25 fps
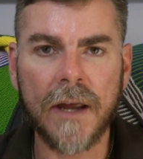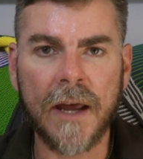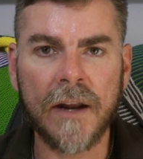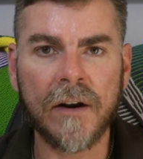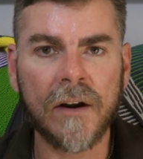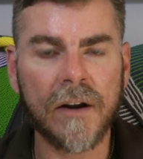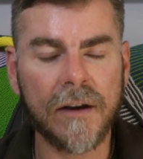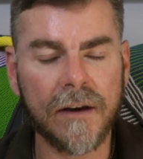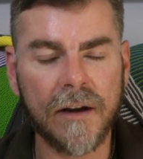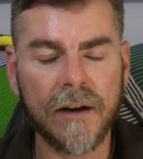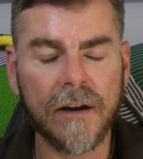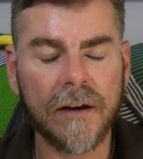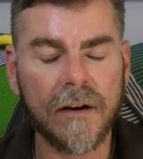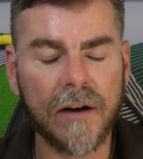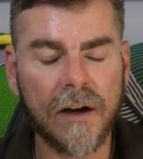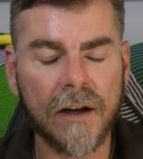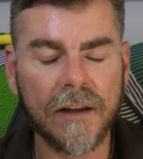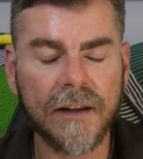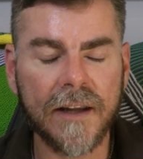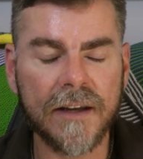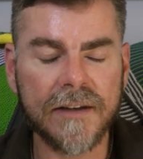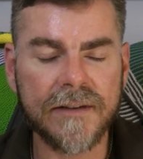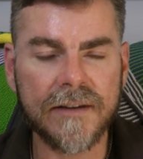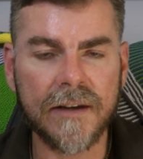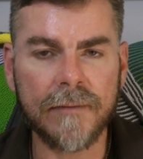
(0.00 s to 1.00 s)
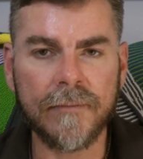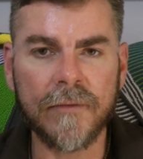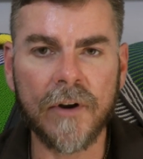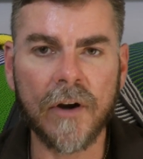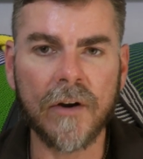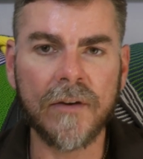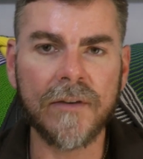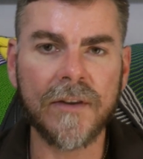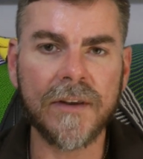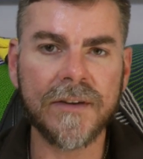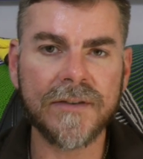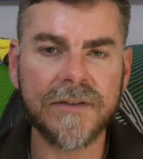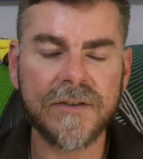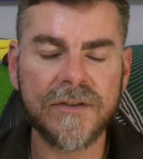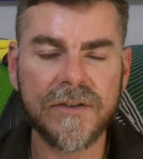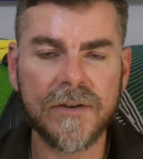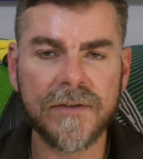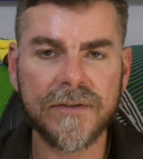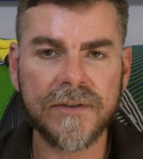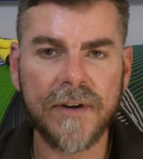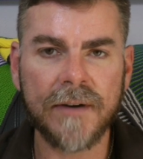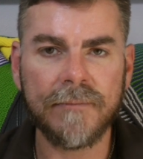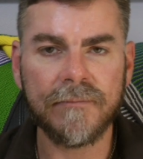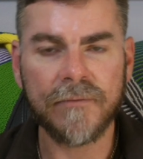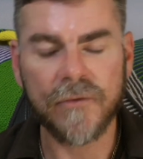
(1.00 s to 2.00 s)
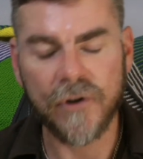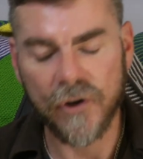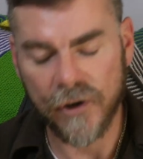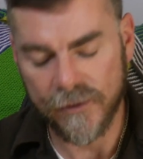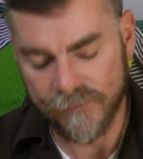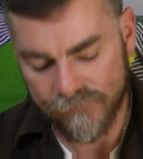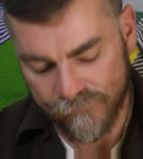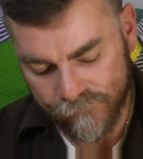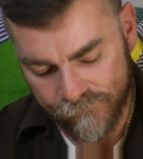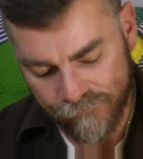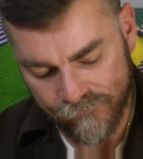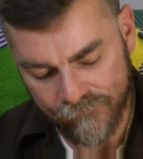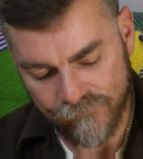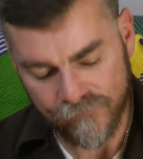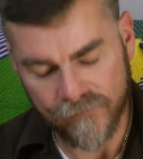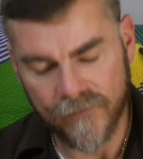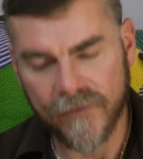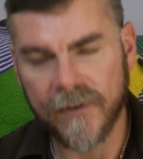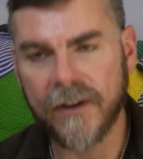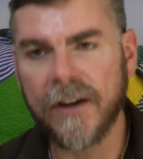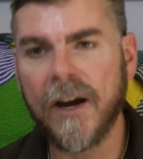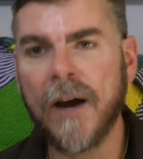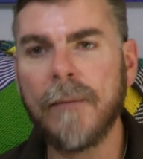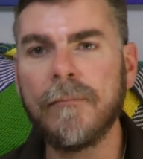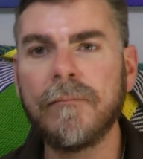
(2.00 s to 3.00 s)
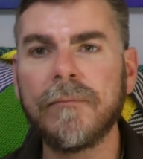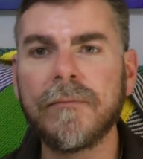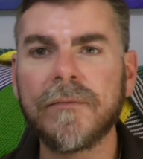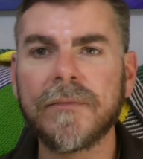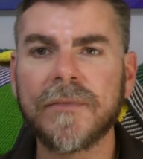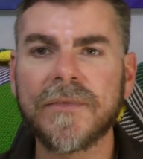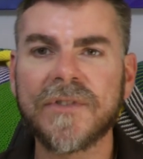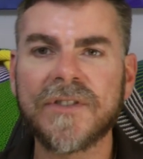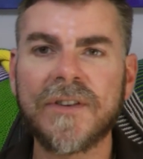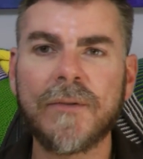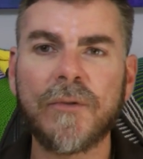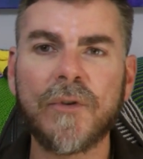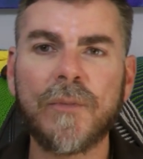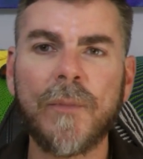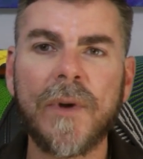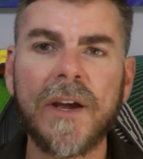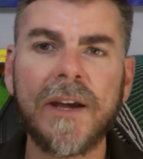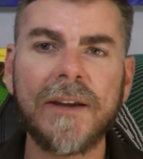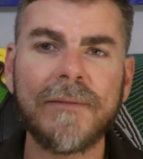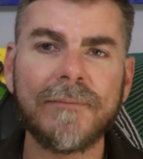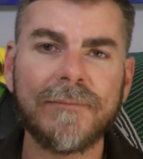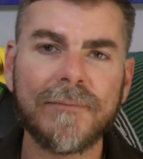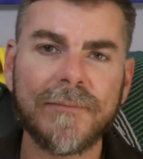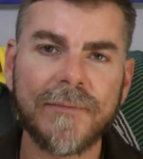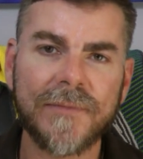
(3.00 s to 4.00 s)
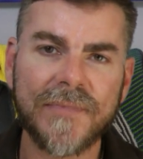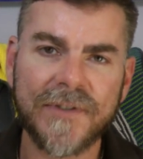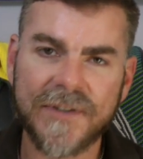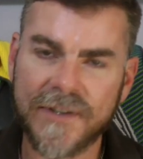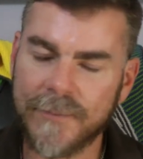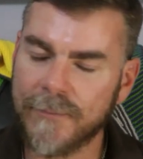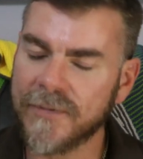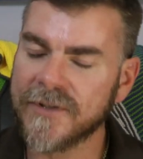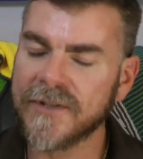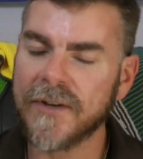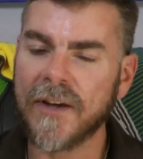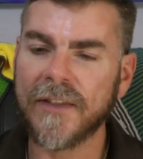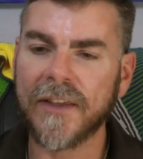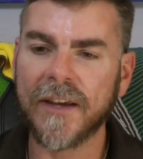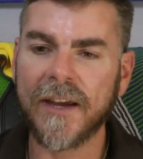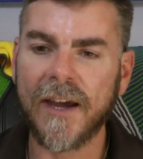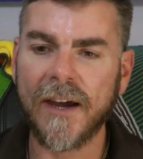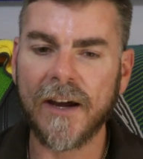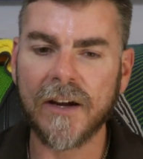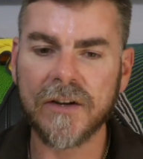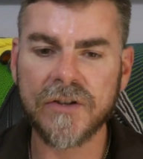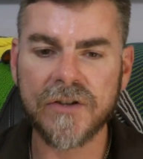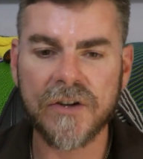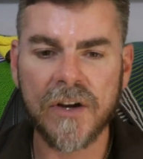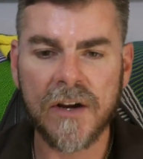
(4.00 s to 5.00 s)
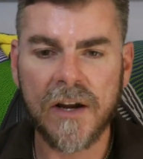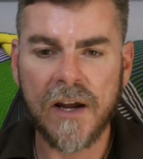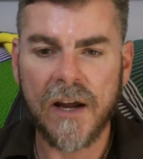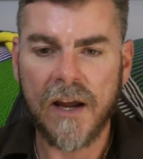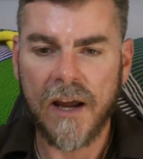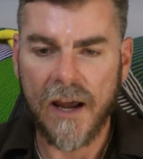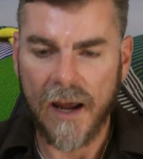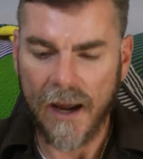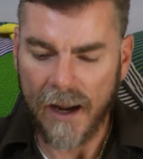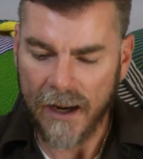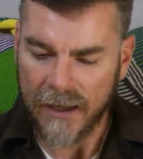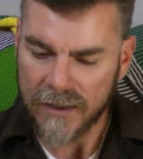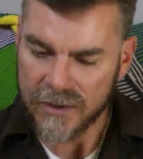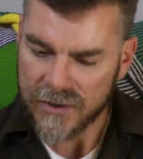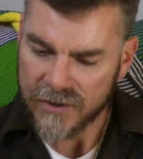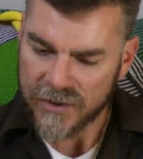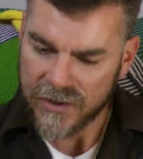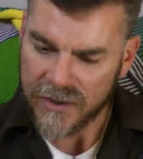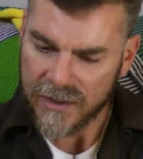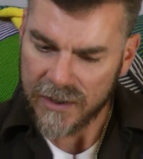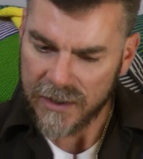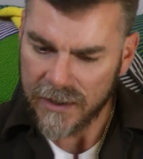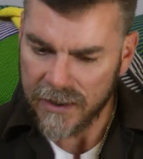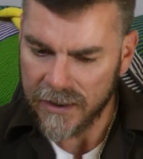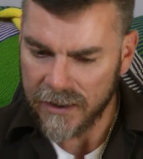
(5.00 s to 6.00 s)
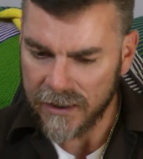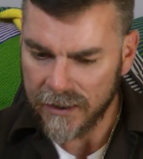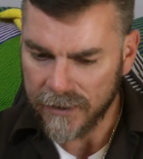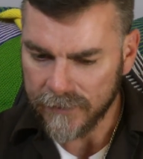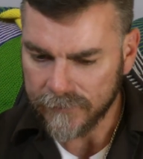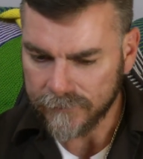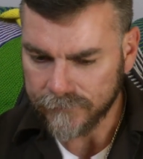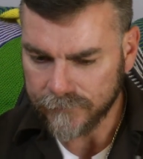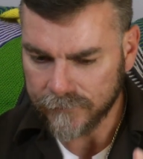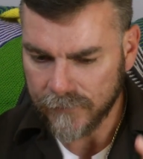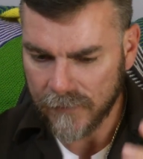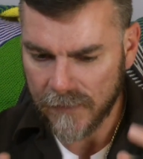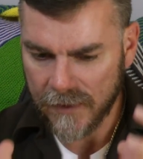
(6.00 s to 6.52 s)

and I, I let Deb know this and she was going, good, come sit with me, sit beside the couch. And she